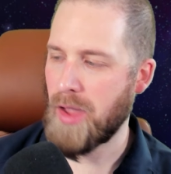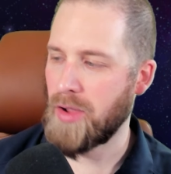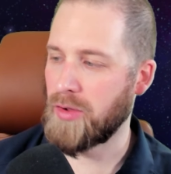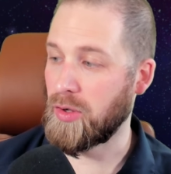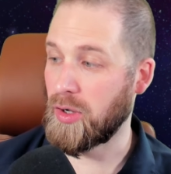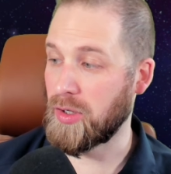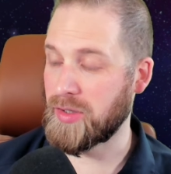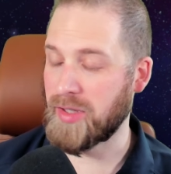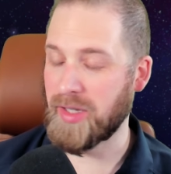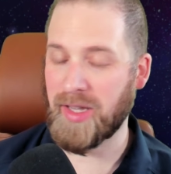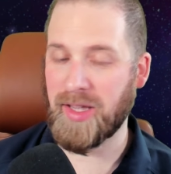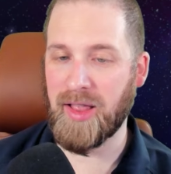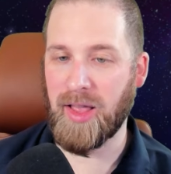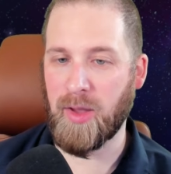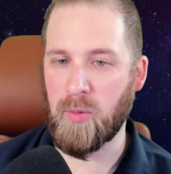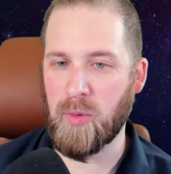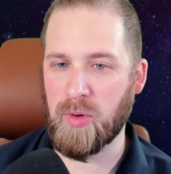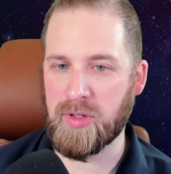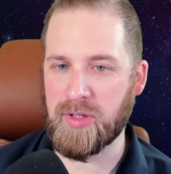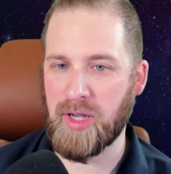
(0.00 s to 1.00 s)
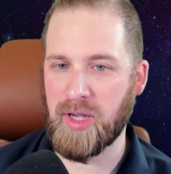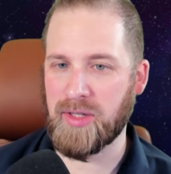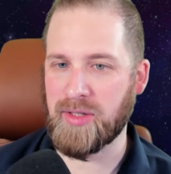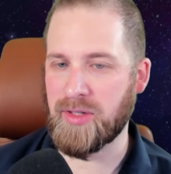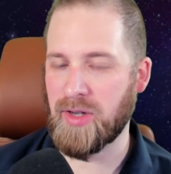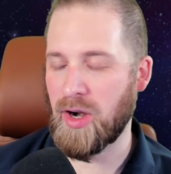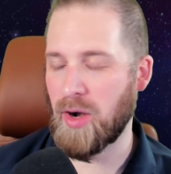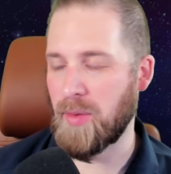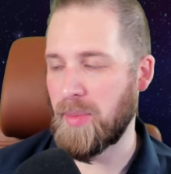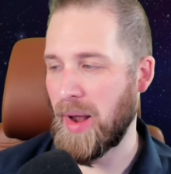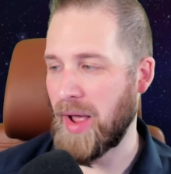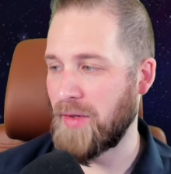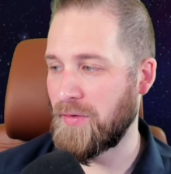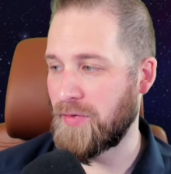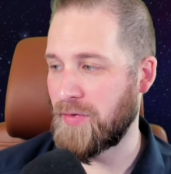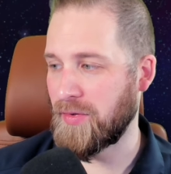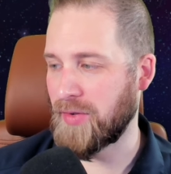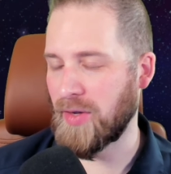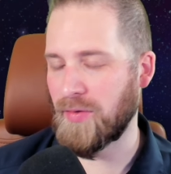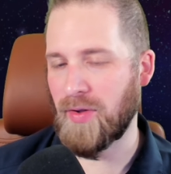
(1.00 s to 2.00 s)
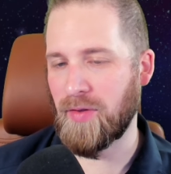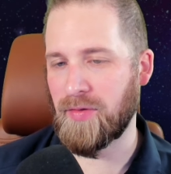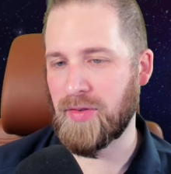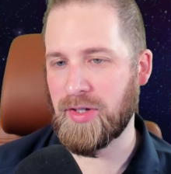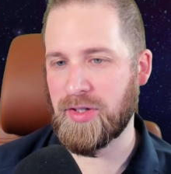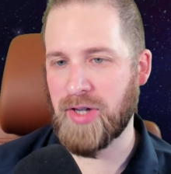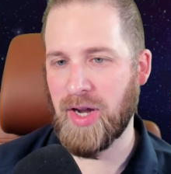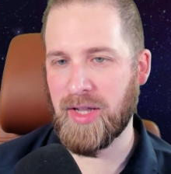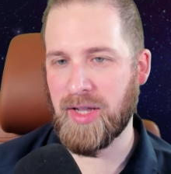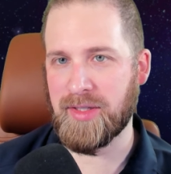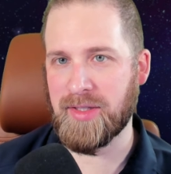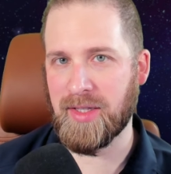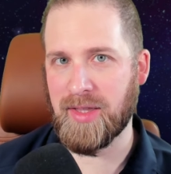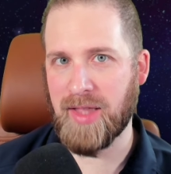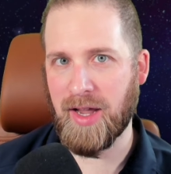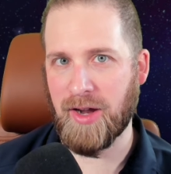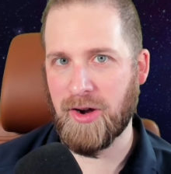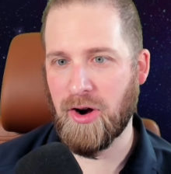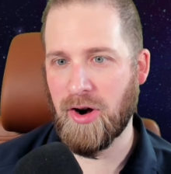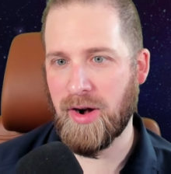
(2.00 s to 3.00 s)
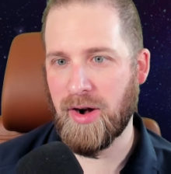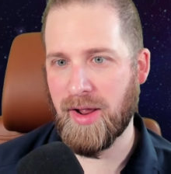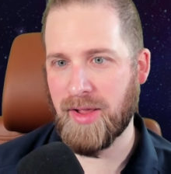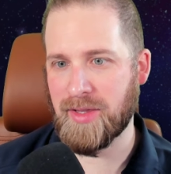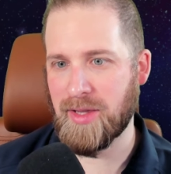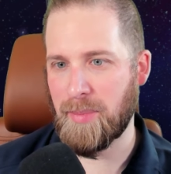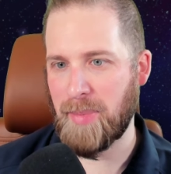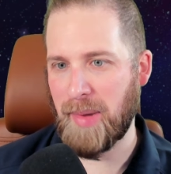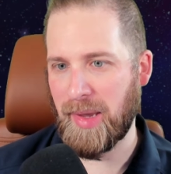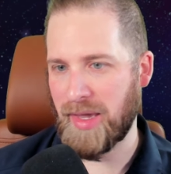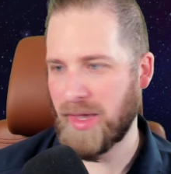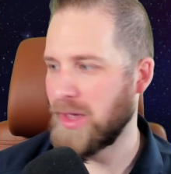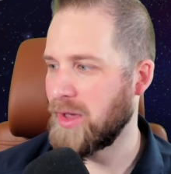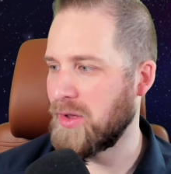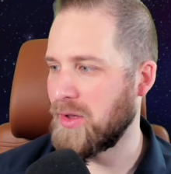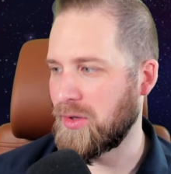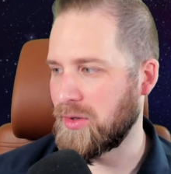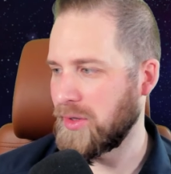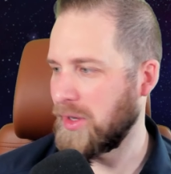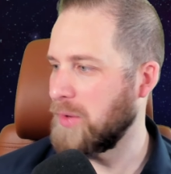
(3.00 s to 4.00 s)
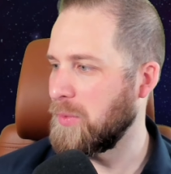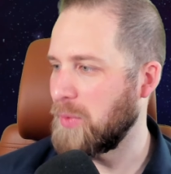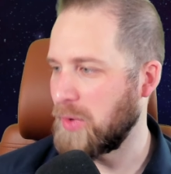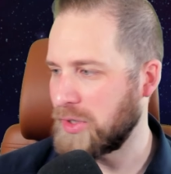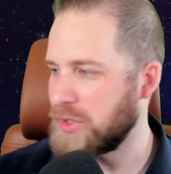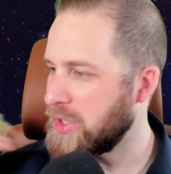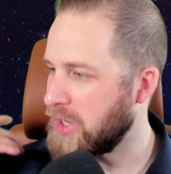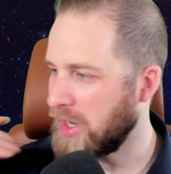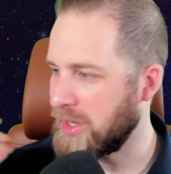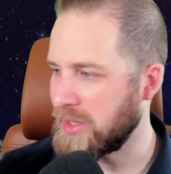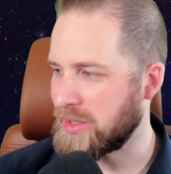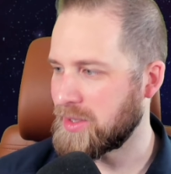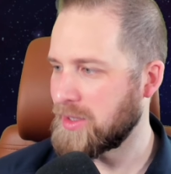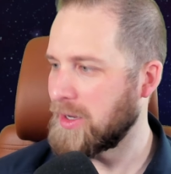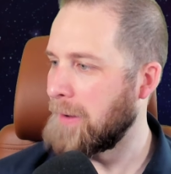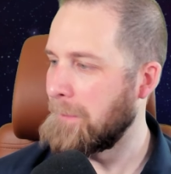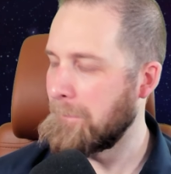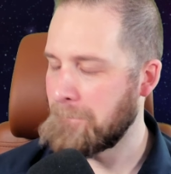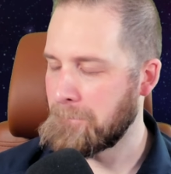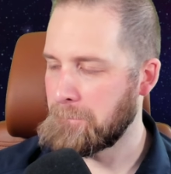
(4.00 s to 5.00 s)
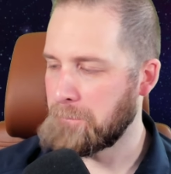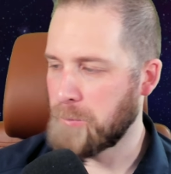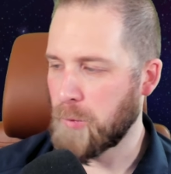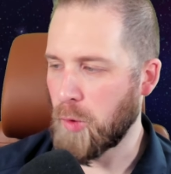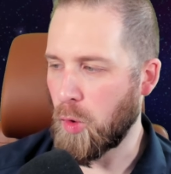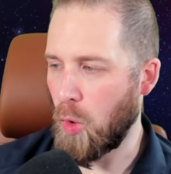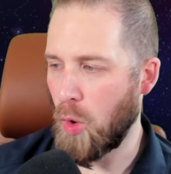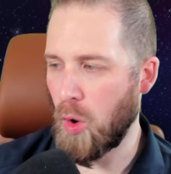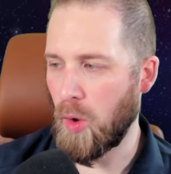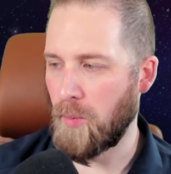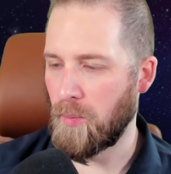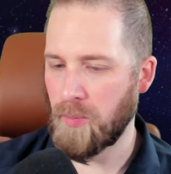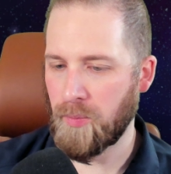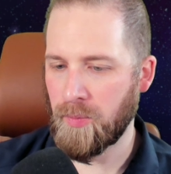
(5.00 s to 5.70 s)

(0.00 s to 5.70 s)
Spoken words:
So I was thinking like worst case scenario, but I have 50-50 chance that that card ends up at Kiln, in which case, cool.